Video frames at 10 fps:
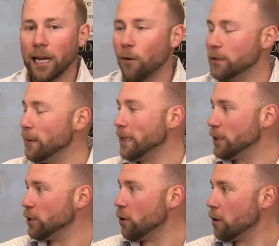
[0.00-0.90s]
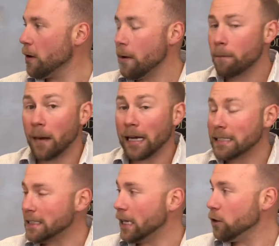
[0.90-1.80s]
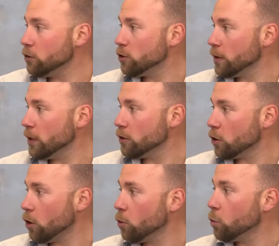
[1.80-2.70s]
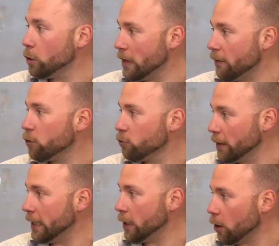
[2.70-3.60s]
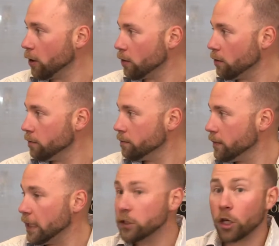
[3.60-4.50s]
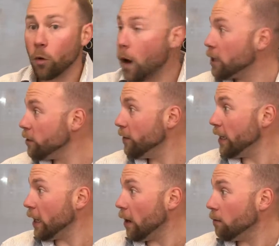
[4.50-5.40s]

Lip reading: I always make the joke, my son, who's 3 years old, will never read an article. He's going to watch a video.